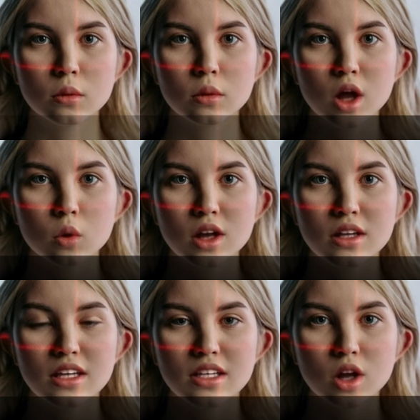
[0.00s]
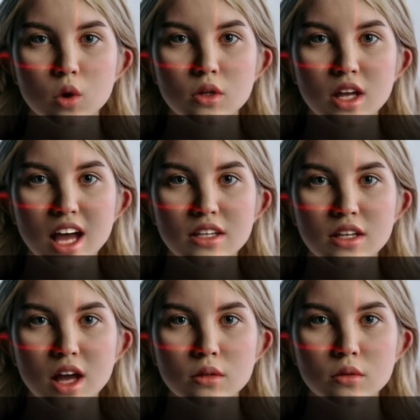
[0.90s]
P1 is equal to S
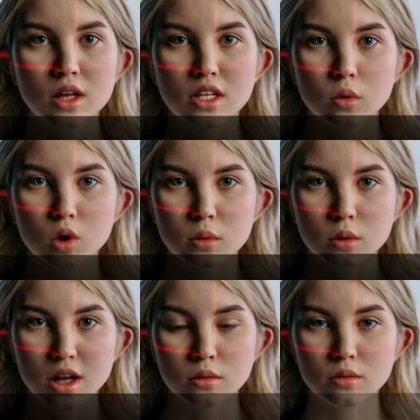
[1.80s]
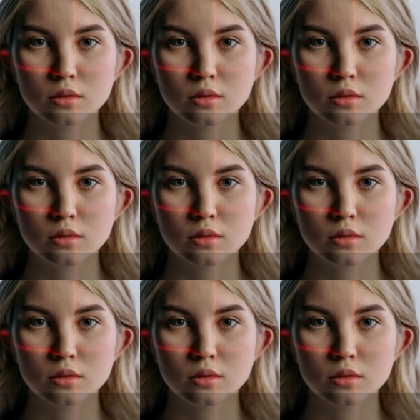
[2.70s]
times base point B,